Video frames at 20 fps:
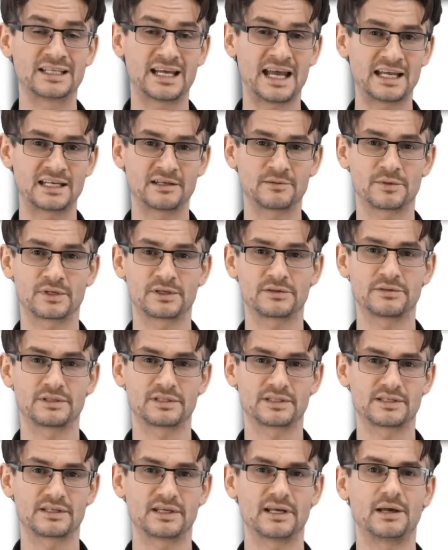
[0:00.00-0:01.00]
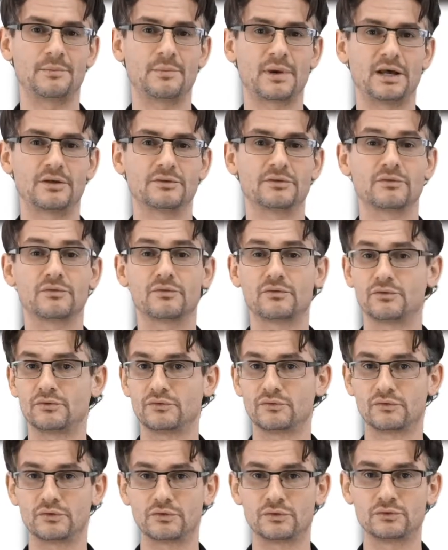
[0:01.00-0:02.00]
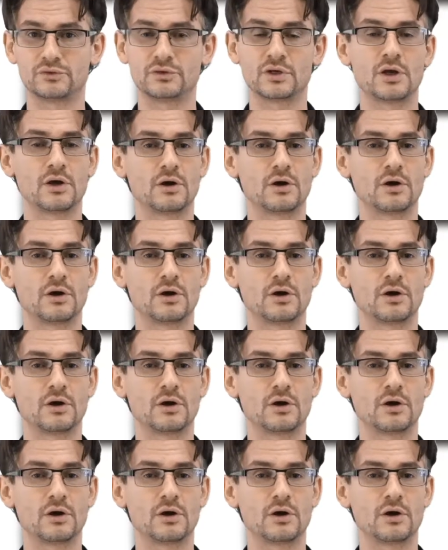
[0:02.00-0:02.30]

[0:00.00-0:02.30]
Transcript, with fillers: adequate amount through food